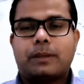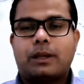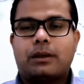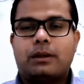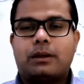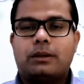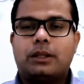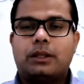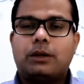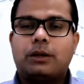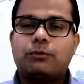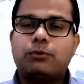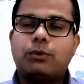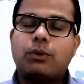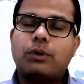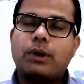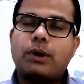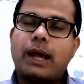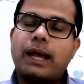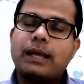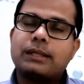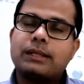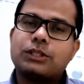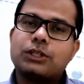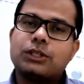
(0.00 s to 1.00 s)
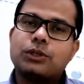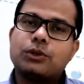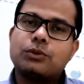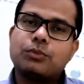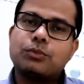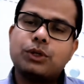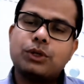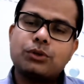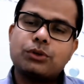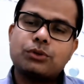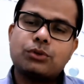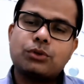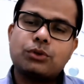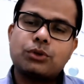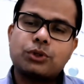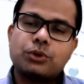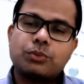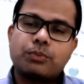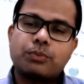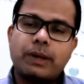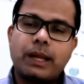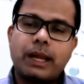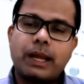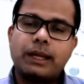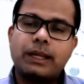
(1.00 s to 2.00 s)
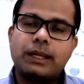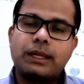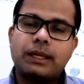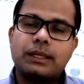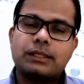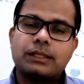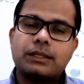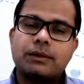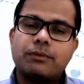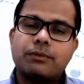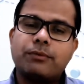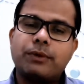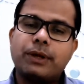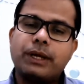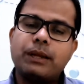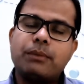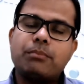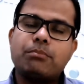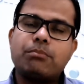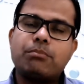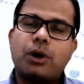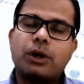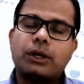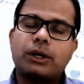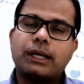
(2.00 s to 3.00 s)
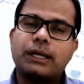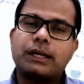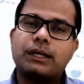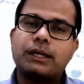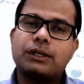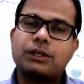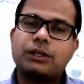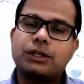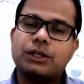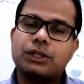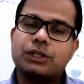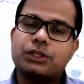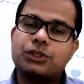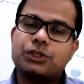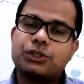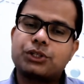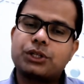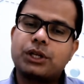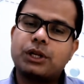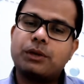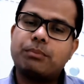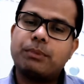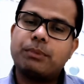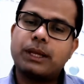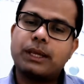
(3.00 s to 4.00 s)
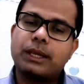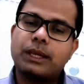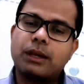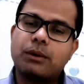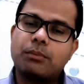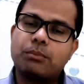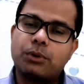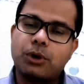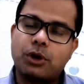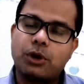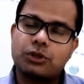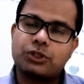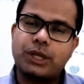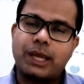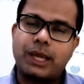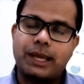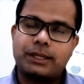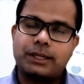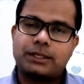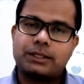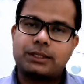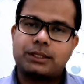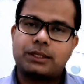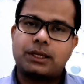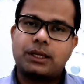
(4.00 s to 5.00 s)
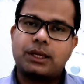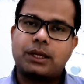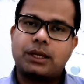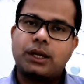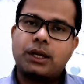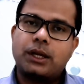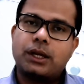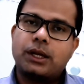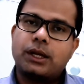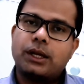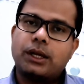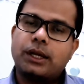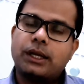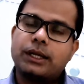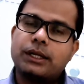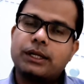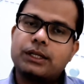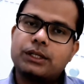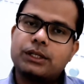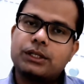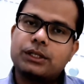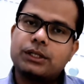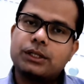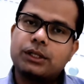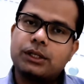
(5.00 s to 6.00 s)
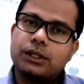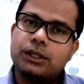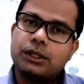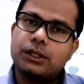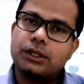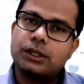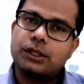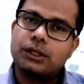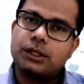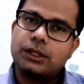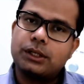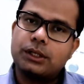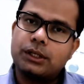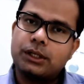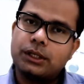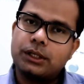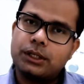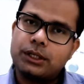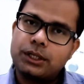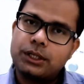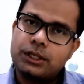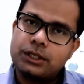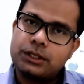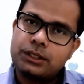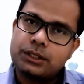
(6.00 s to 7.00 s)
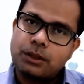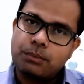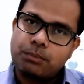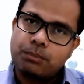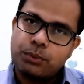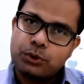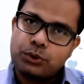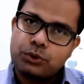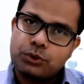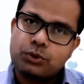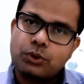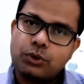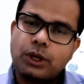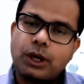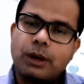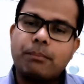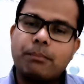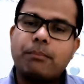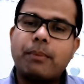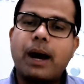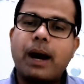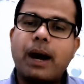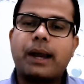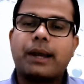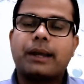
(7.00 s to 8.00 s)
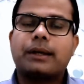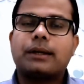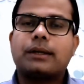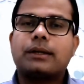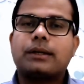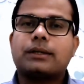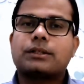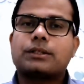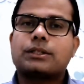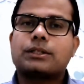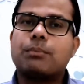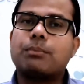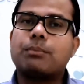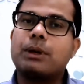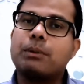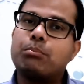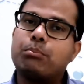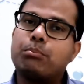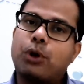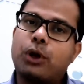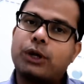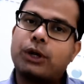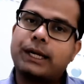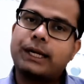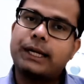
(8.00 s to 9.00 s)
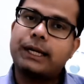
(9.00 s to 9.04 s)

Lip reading: Therefore, as human resource planning is a very important decision-making process, it is supposed to combine some important